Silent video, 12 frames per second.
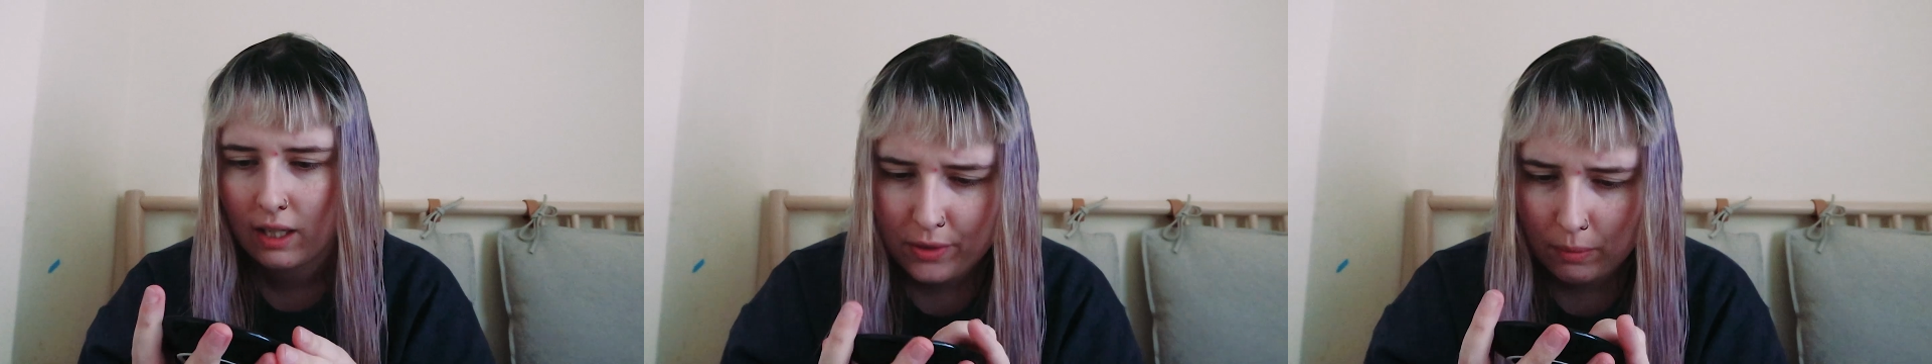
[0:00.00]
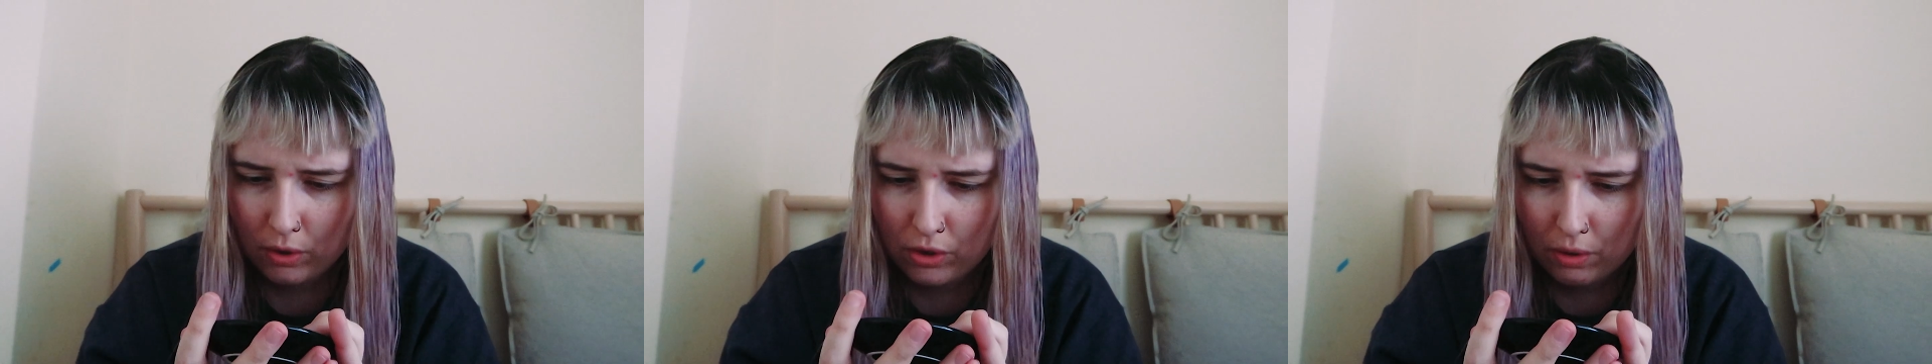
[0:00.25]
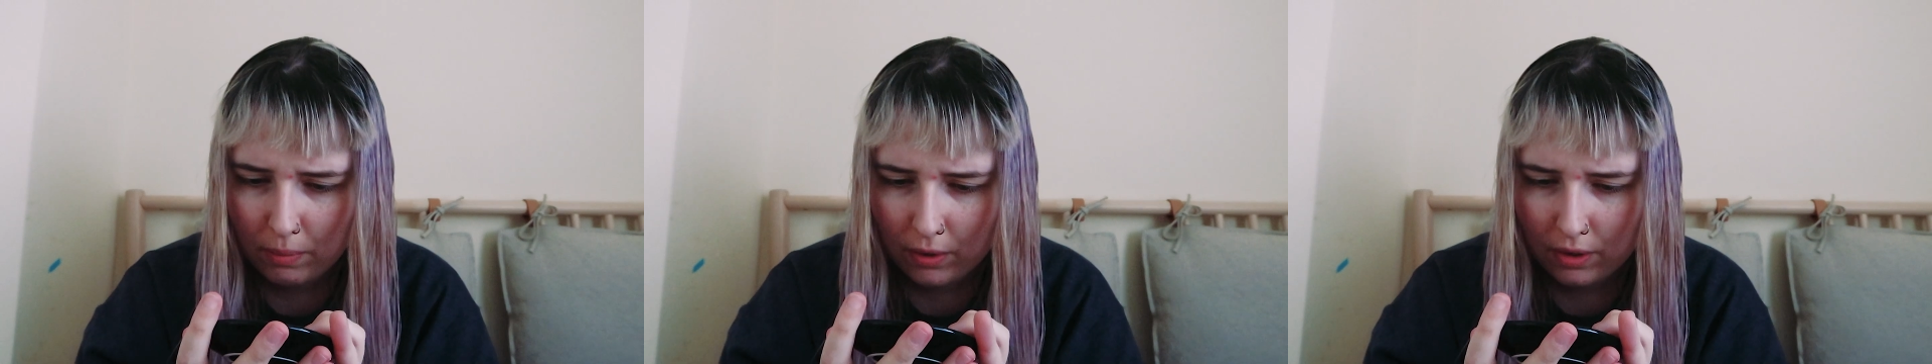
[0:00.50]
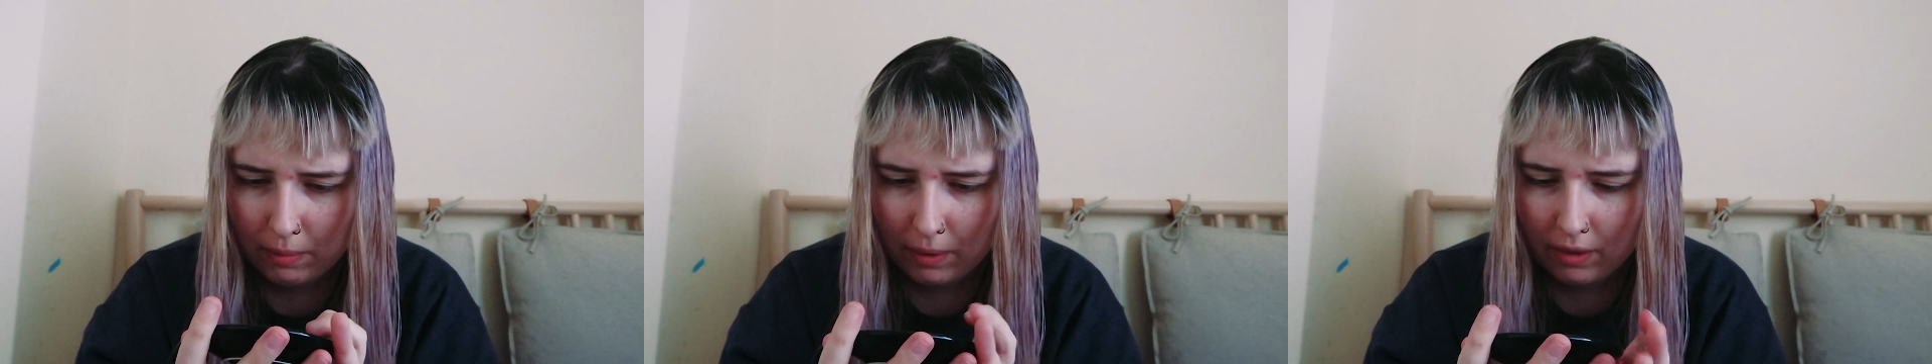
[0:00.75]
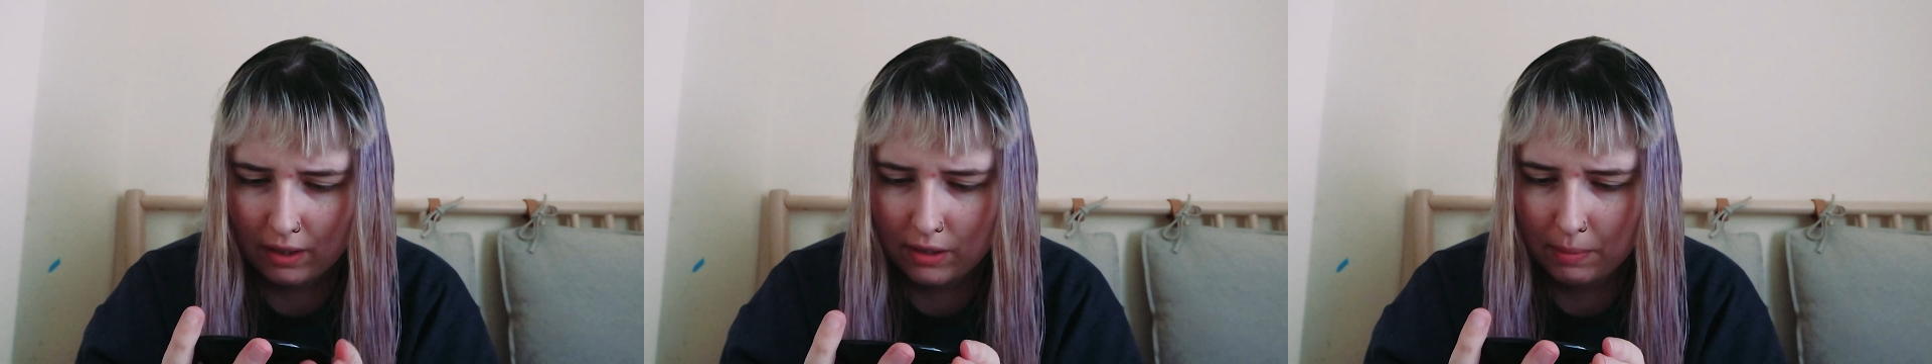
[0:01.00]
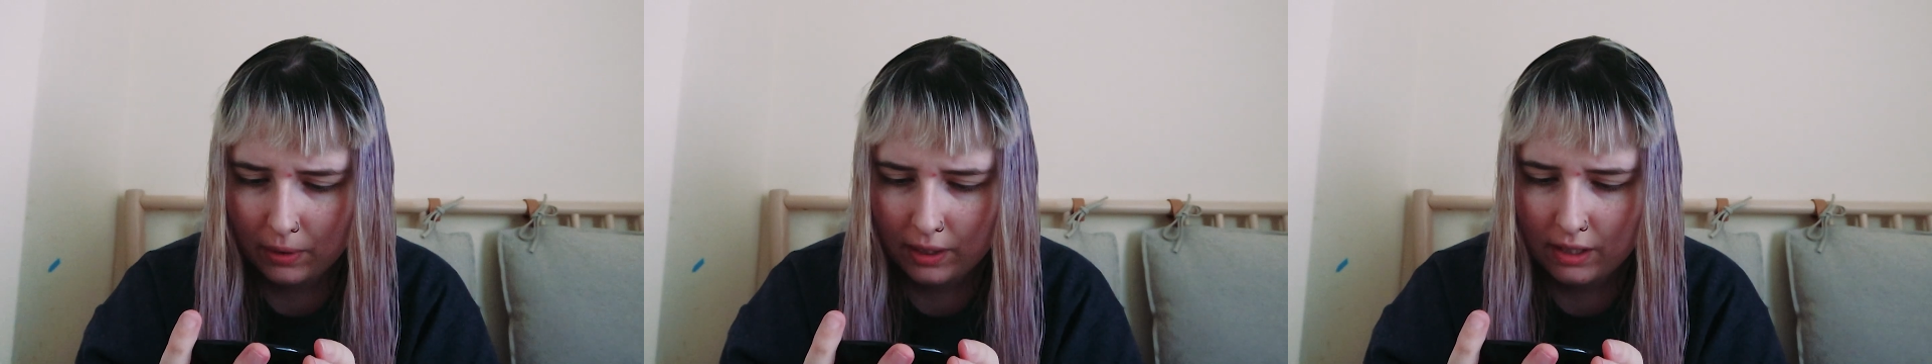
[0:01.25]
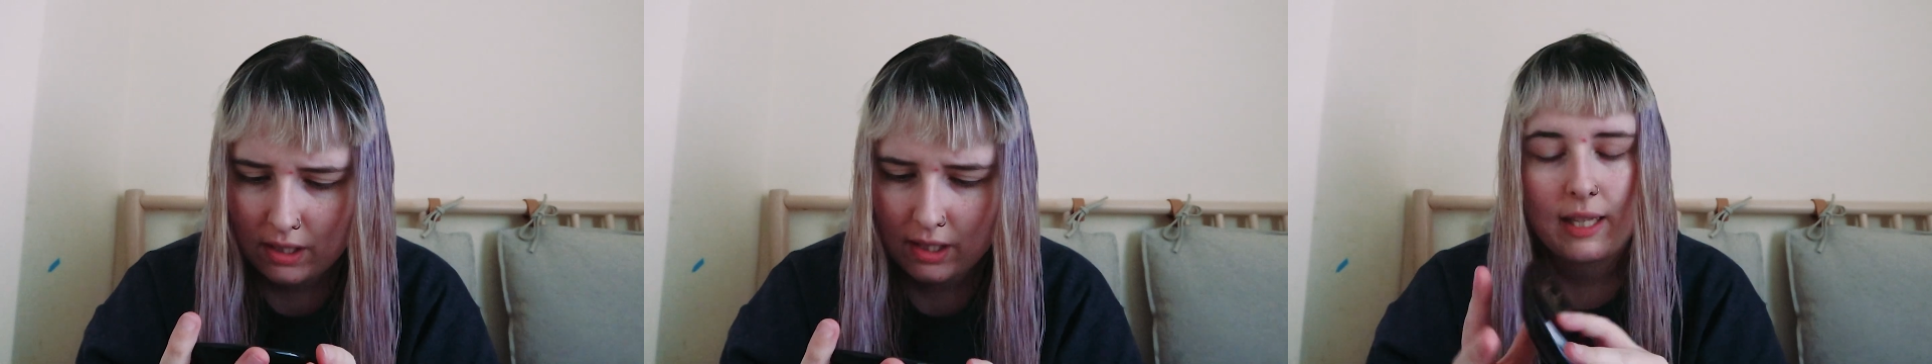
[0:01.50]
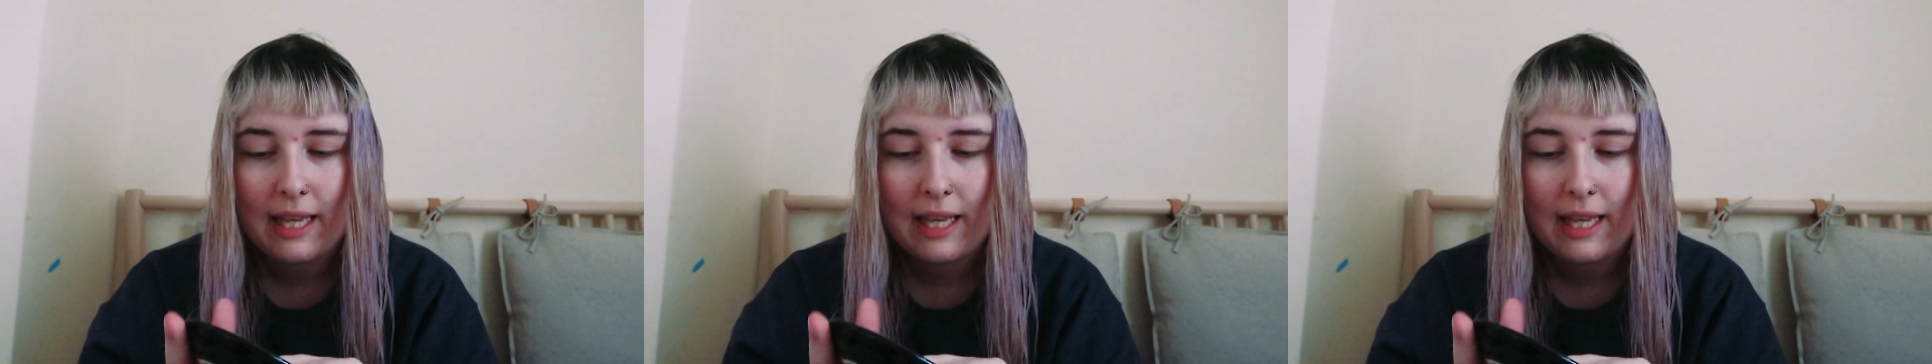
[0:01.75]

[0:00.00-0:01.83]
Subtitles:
So I'm not too bothered about that, to be honest.